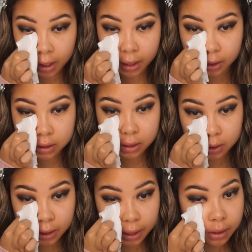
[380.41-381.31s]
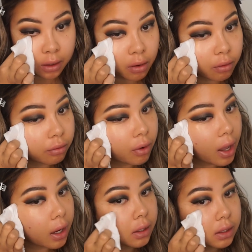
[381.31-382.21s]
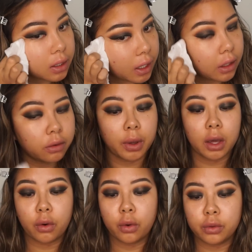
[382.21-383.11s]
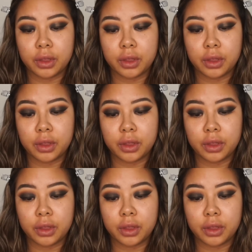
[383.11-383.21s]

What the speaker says: I like to clean right underneath where all